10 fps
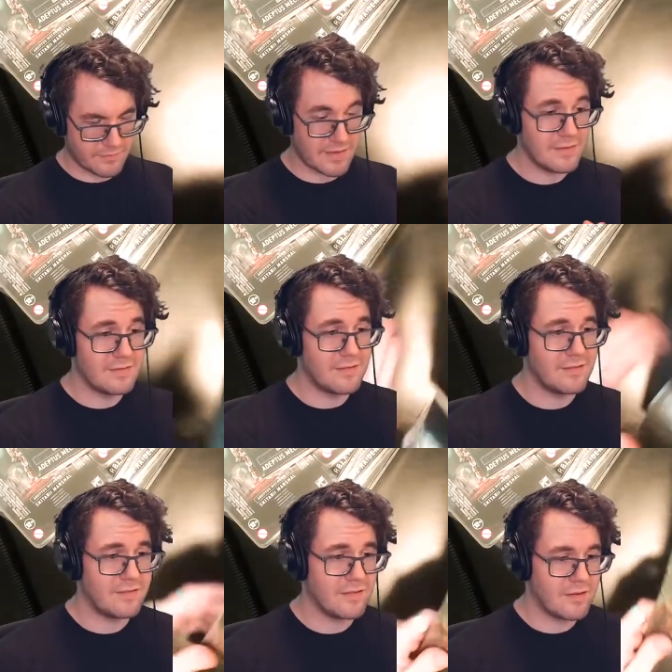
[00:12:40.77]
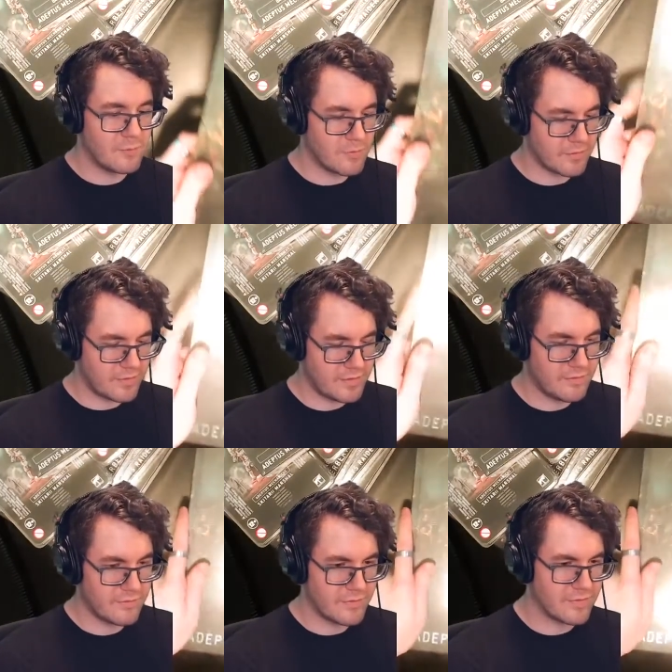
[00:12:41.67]
Is this thing worth it
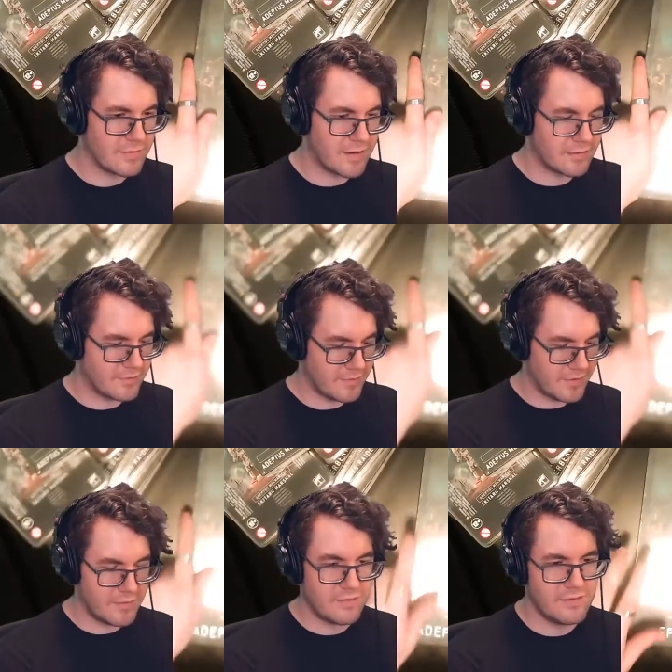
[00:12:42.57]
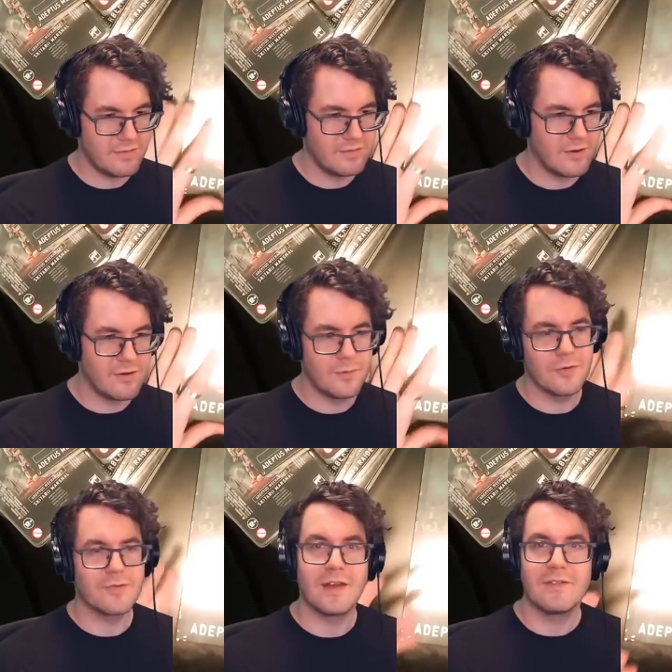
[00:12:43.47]
for a collector's edition?
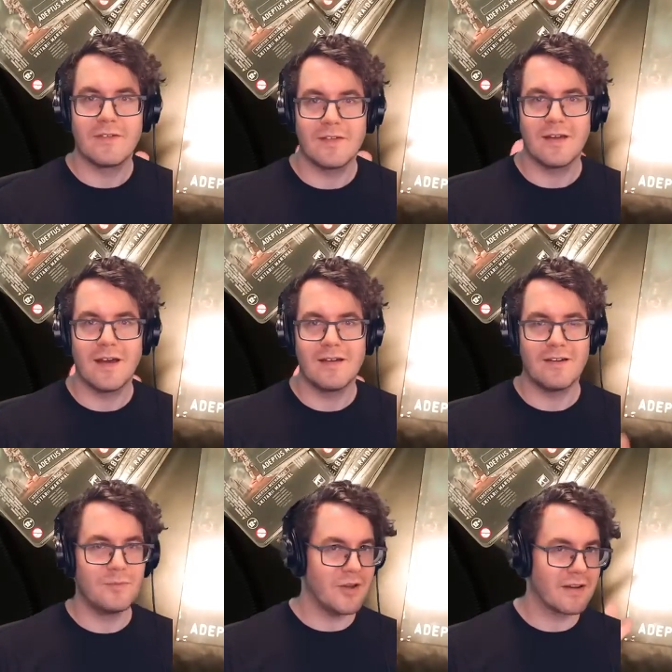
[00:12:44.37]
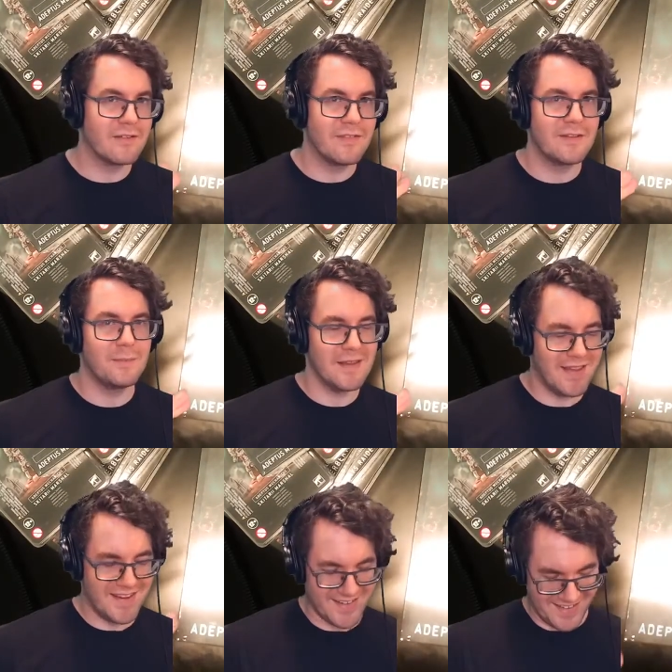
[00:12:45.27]
Almost definitely not, objectively
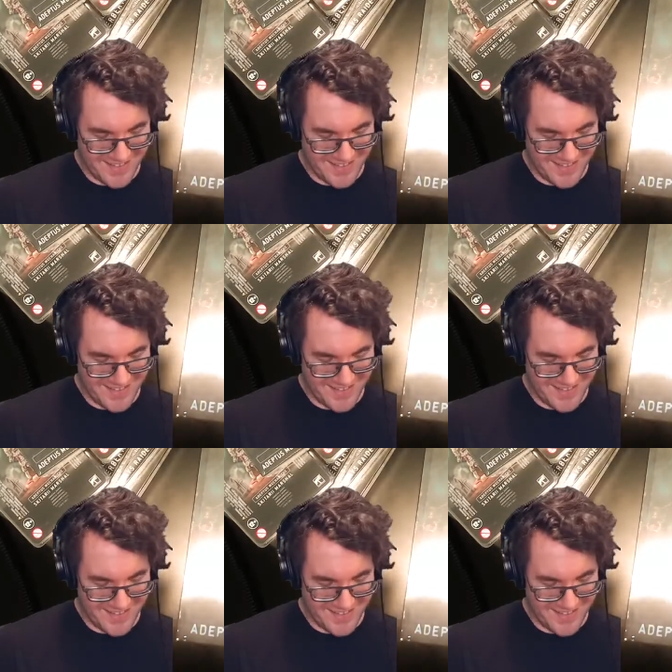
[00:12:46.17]
speaking.